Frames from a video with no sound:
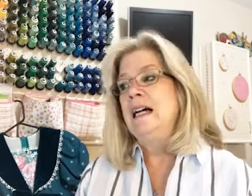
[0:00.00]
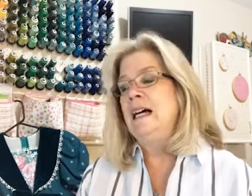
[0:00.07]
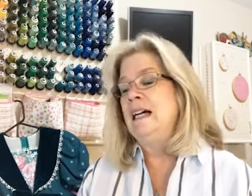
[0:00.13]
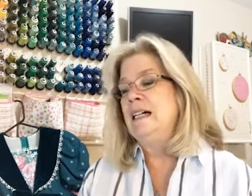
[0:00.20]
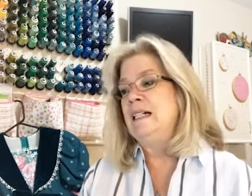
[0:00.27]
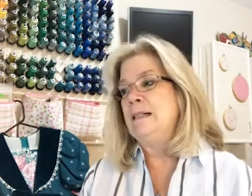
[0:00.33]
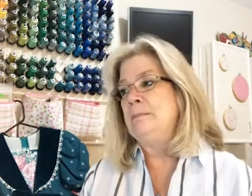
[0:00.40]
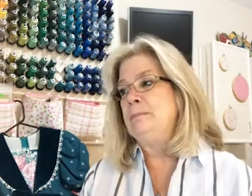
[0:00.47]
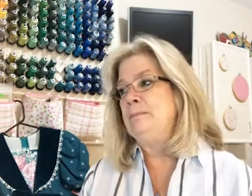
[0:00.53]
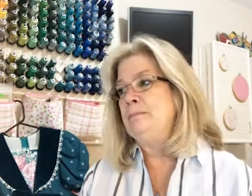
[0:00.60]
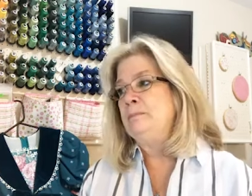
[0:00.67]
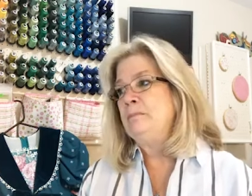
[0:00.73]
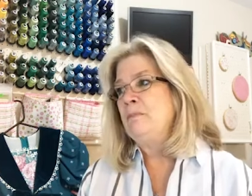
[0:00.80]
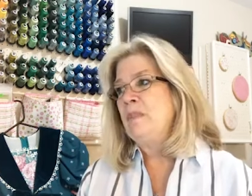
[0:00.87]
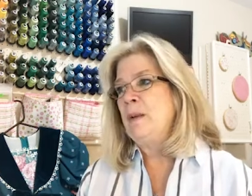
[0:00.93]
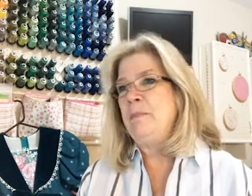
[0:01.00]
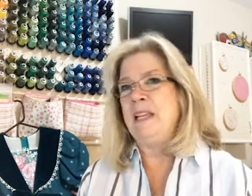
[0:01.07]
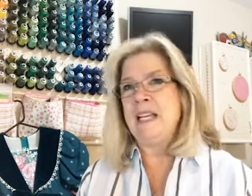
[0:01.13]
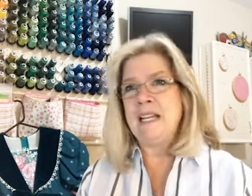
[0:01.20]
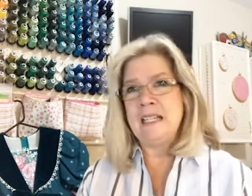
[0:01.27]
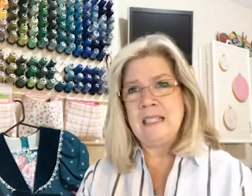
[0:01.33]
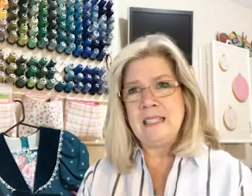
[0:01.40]
Um,
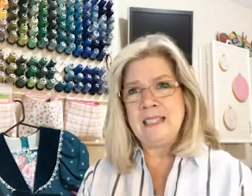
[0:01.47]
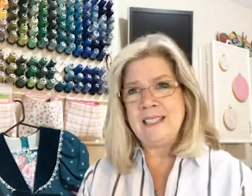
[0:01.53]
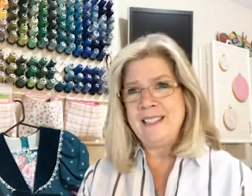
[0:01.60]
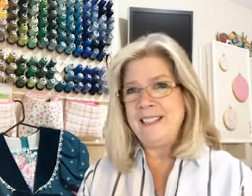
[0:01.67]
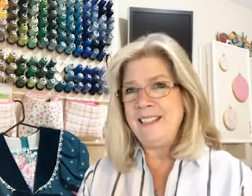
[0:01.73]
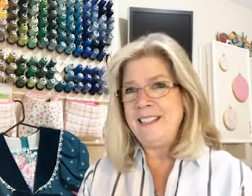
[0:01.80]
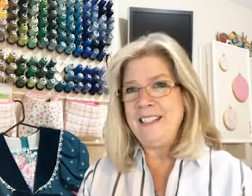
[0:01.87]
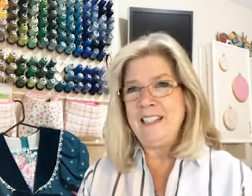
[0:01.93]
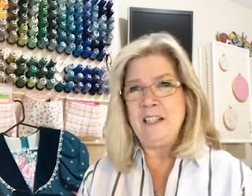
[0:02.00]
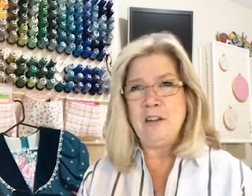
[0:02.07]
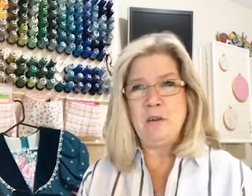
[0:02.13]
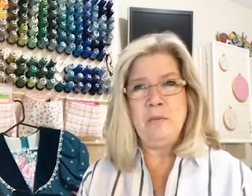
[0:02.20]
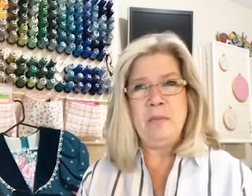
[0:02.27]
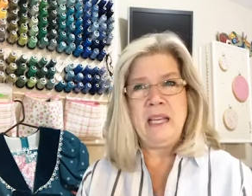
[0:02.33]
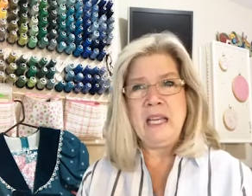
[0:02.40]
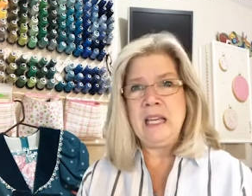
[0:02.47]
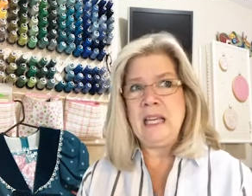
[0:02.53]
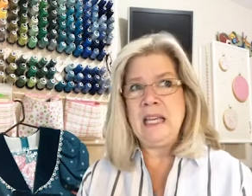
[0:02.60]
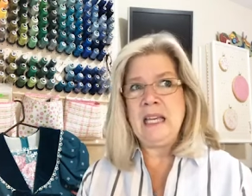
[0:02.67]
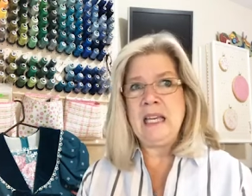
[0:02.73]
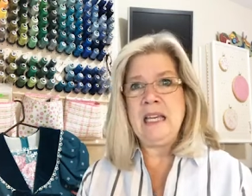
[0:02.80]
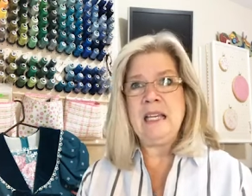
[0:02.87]
because, you know,
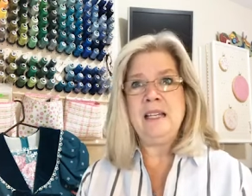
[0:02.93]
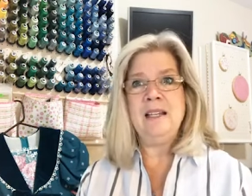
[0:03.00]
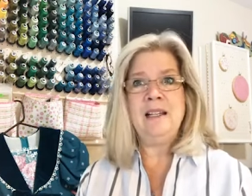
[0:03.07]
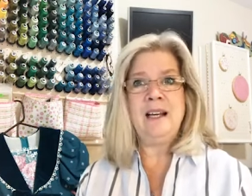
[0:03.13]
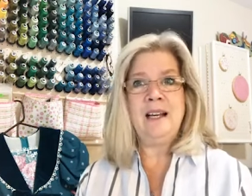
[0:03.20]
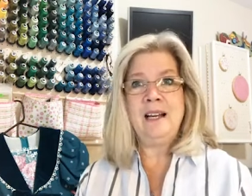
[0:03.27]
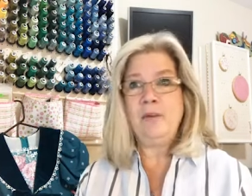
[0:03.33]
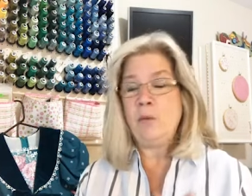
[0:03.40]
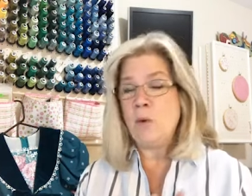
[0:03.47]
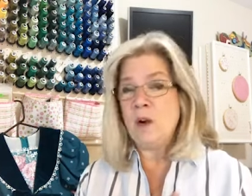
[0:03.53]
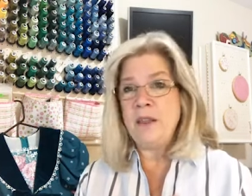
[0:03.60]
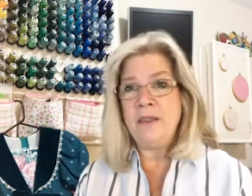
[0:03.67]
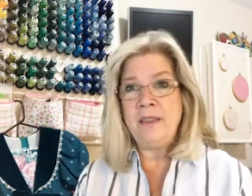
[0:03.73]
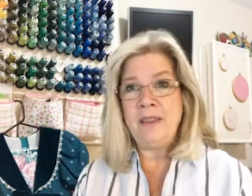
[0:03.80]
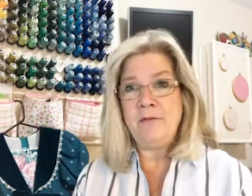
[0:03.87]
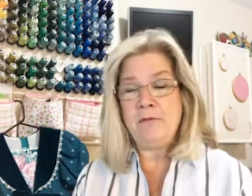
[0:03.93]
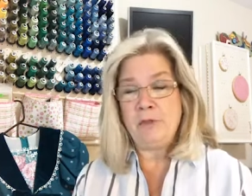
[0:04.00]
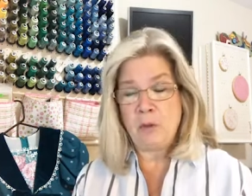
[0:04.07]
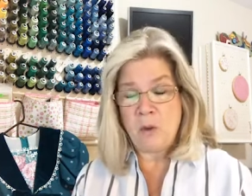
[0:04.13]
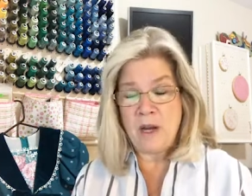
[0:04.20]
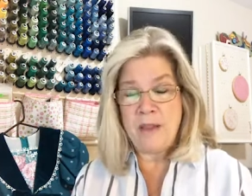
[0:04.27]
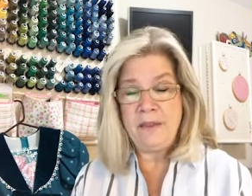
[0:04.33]
minky, one
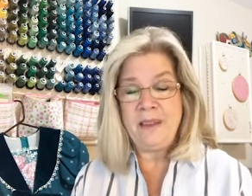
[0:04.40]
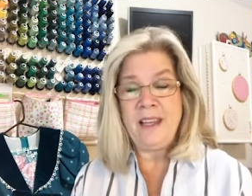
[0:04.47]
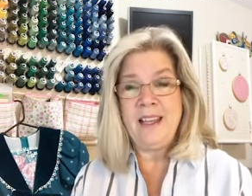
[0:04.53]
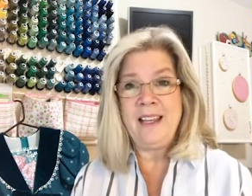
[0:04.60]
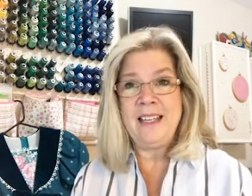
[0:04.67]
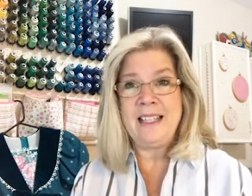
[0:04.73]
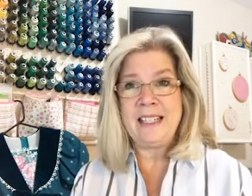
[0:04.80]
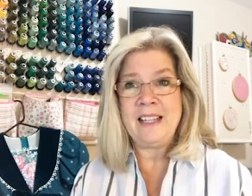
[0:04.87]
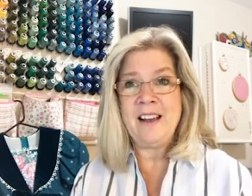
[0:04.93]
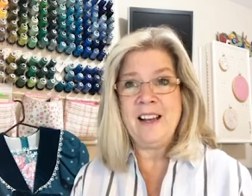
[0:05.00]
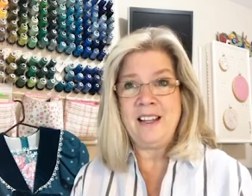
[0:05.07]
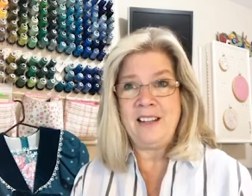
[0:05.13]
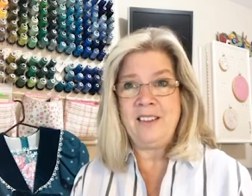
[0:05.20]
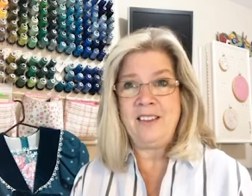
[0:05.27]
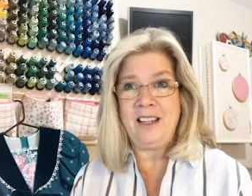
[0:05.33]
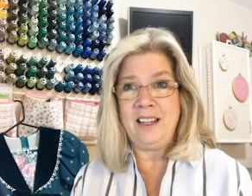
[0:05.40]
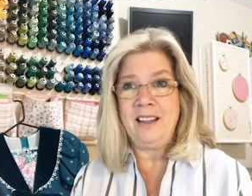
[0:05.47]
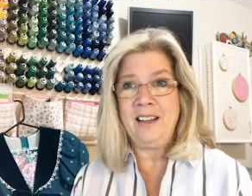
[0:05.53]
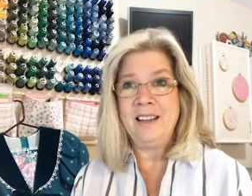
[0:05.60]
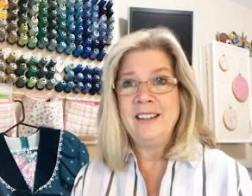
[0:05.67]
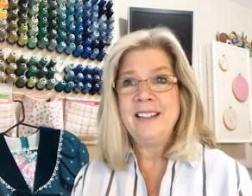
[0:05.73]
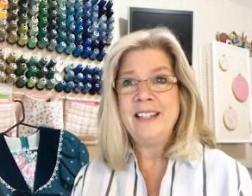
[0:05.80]
for one thing, is kind of
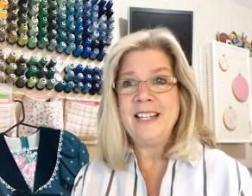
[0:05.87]
thick.